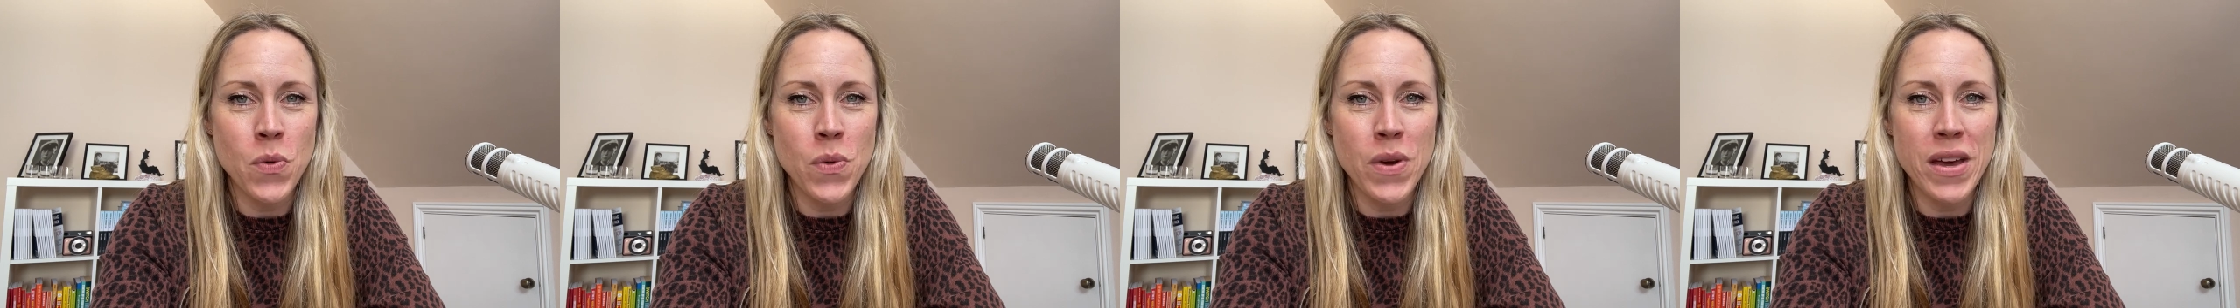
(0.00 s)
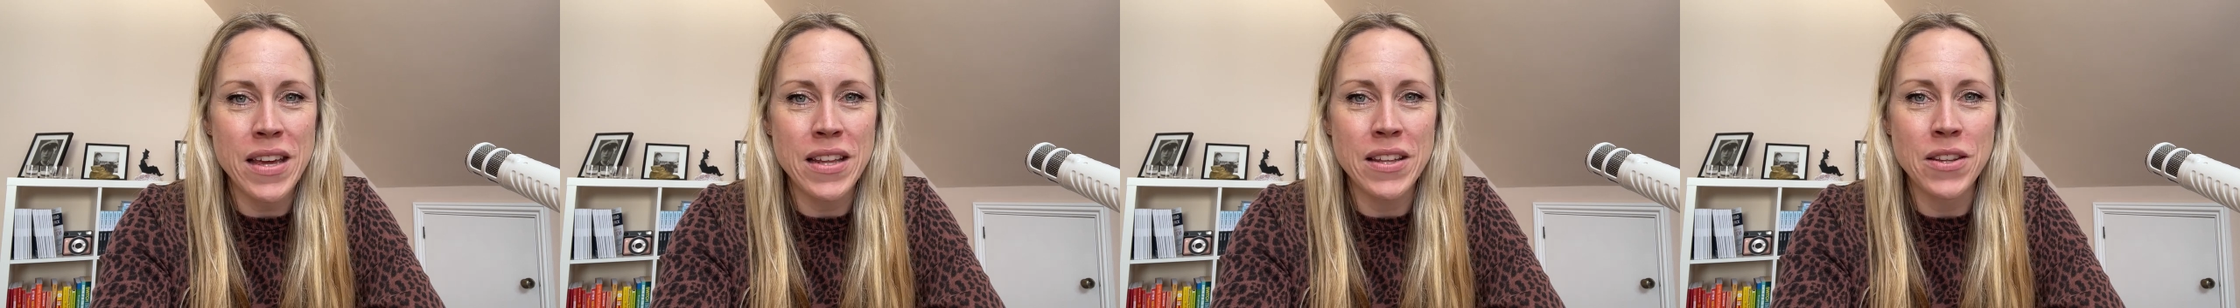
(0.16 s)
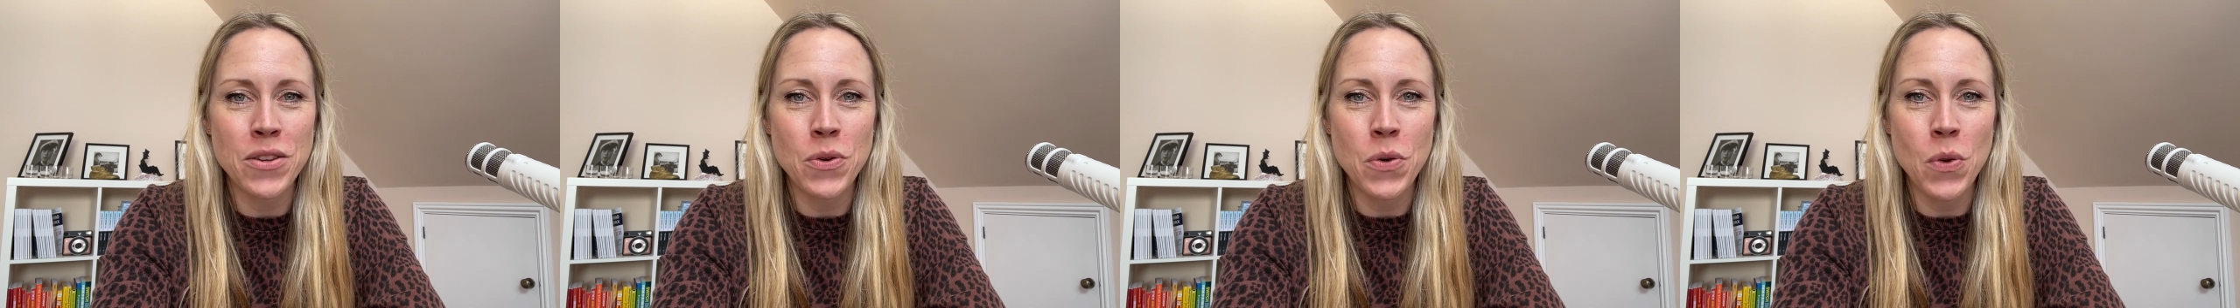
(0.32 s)

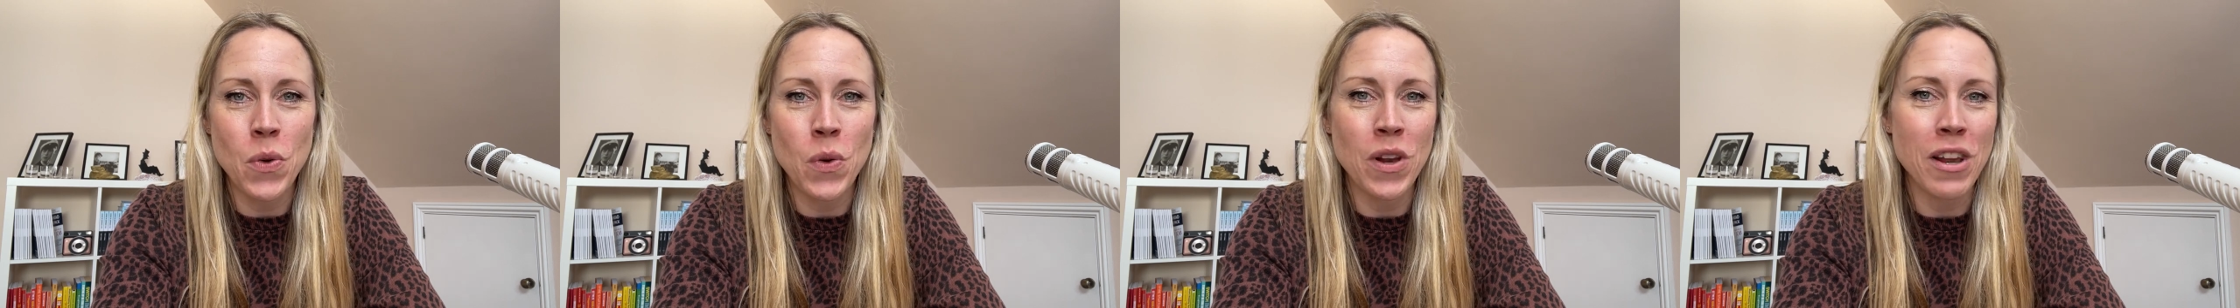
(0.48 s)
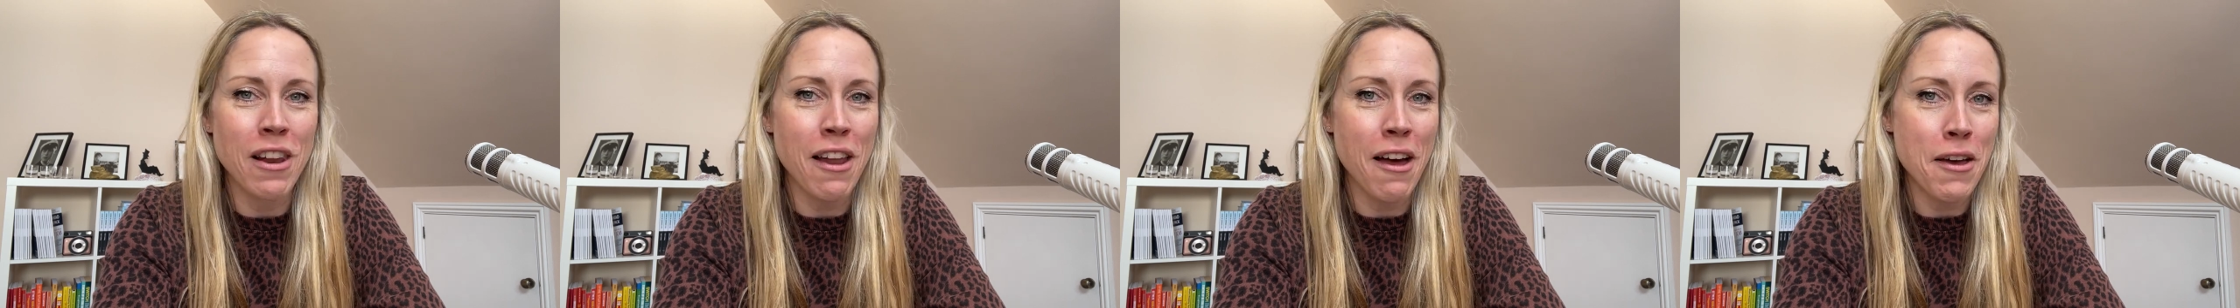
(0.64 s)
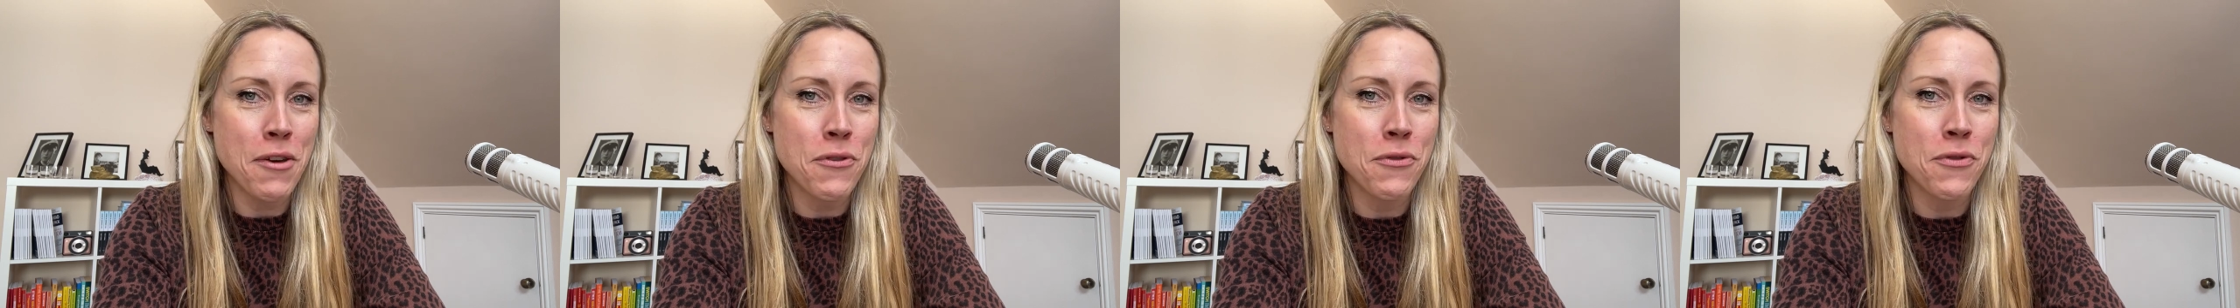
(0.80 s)
in your
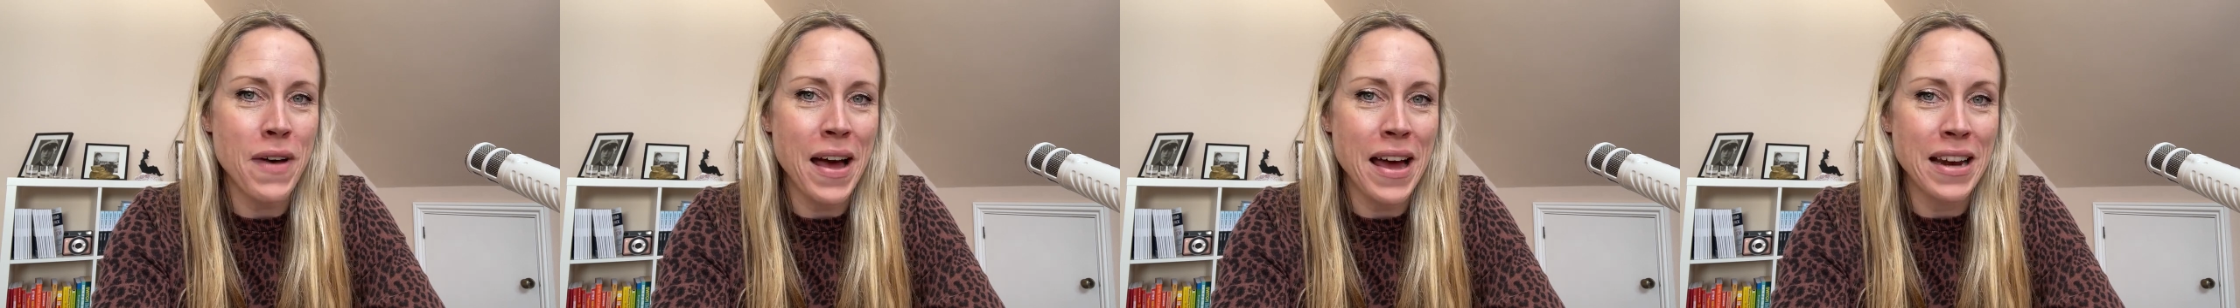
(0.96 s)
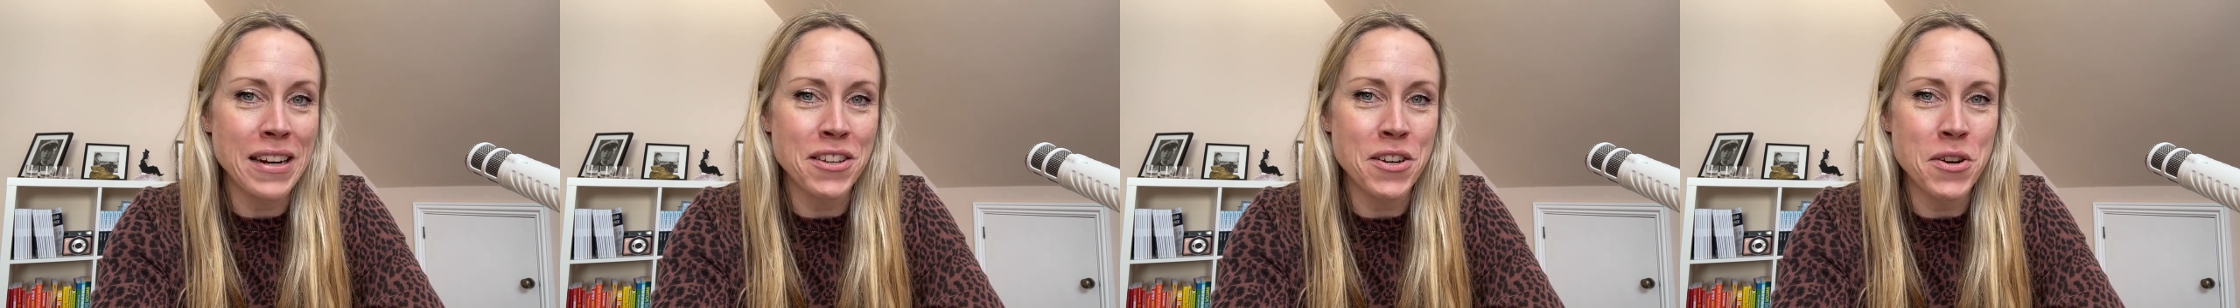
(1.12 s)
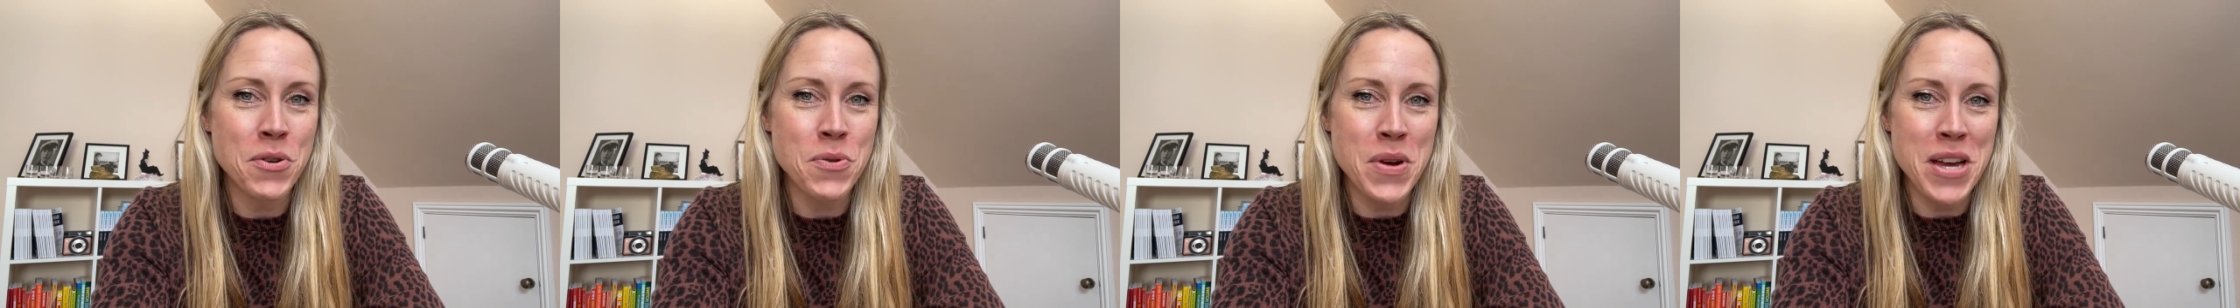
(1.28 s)
life
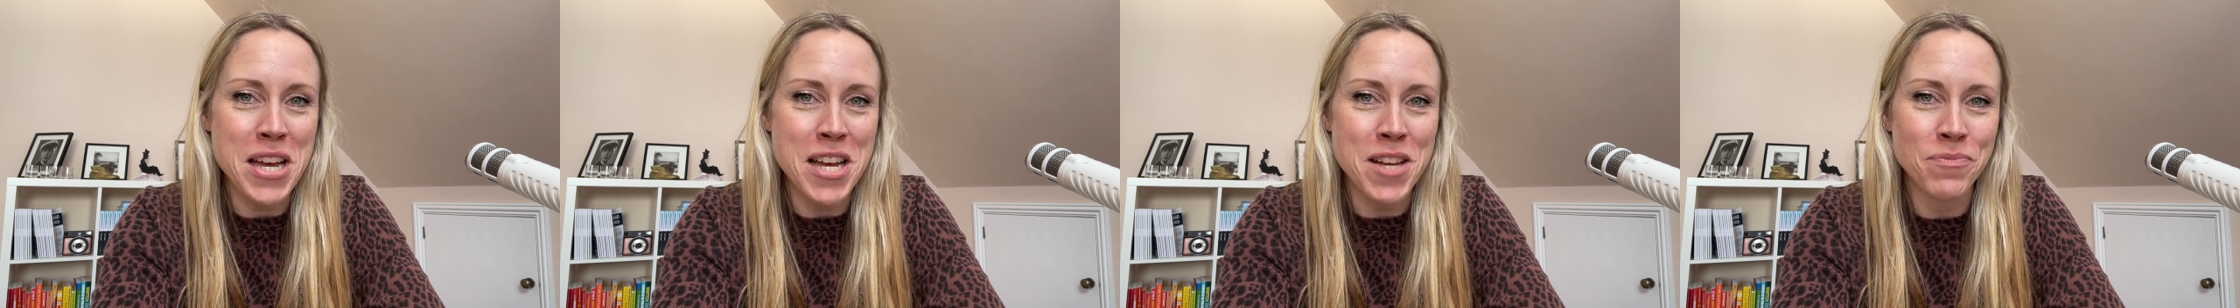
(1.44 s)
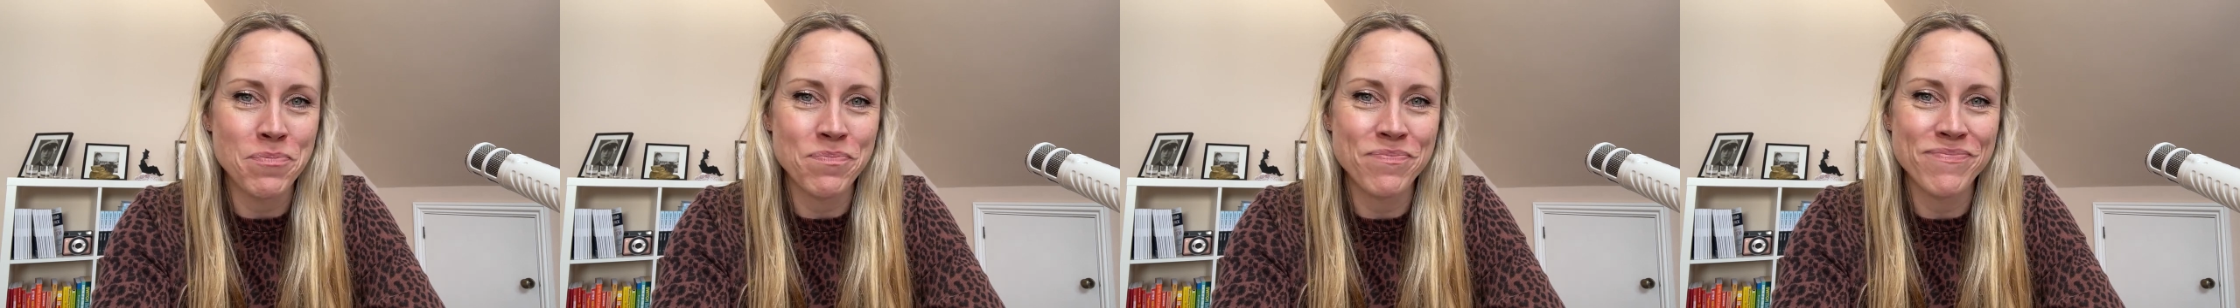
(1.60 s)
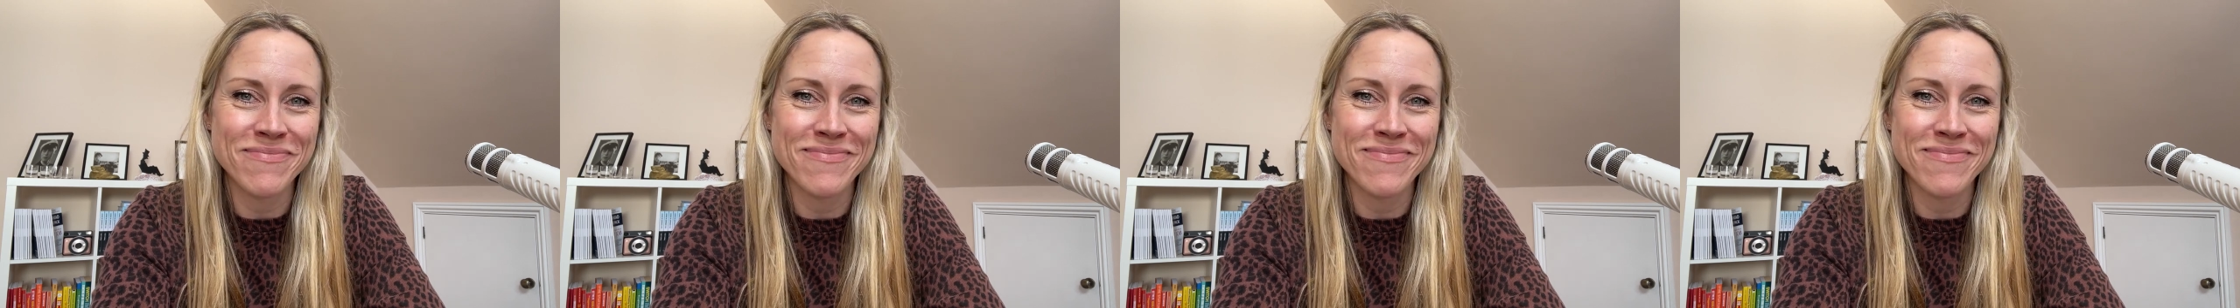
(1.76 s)
and career.